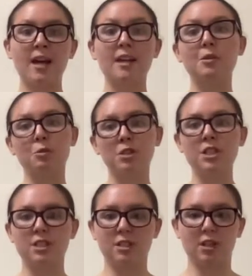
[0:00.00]
In order
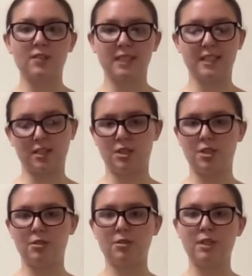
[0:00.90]
to solve this
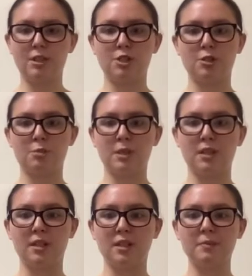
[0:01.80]
issue, there should
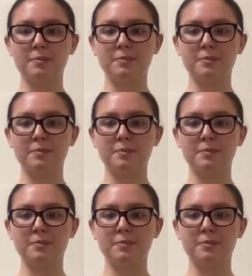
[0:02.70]
be